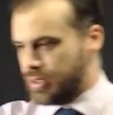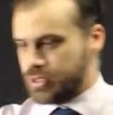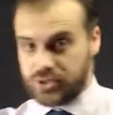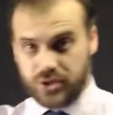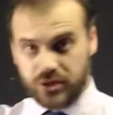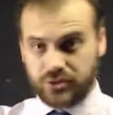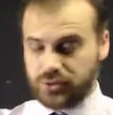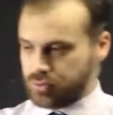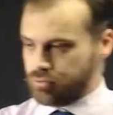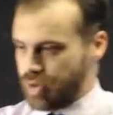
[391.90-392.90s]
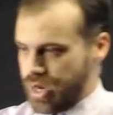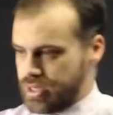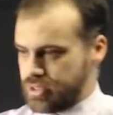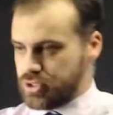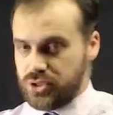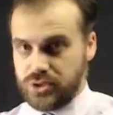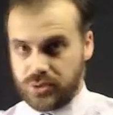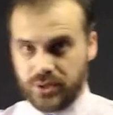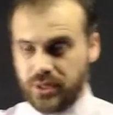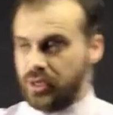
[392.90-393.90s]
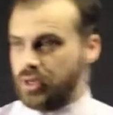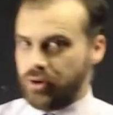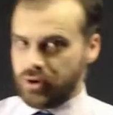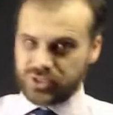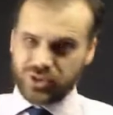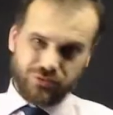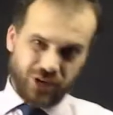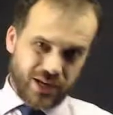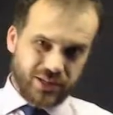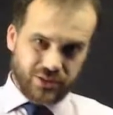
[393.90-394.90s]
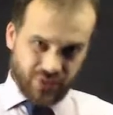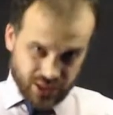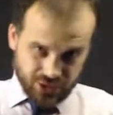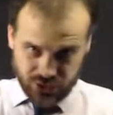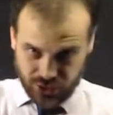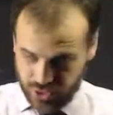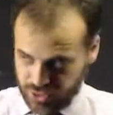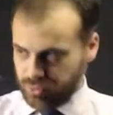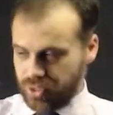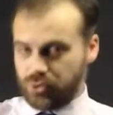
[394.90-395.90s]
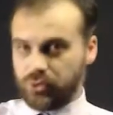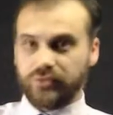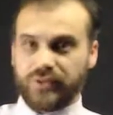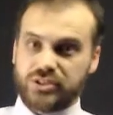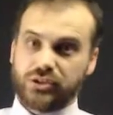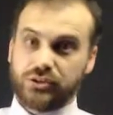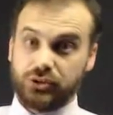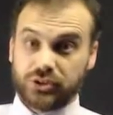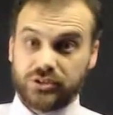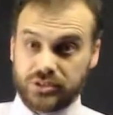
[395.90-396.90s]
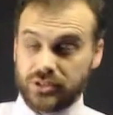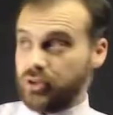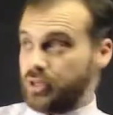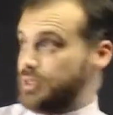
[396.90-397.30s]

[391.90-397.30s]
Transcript: A circle, radius two. All right, so the radius of that circle where all of our solutions lie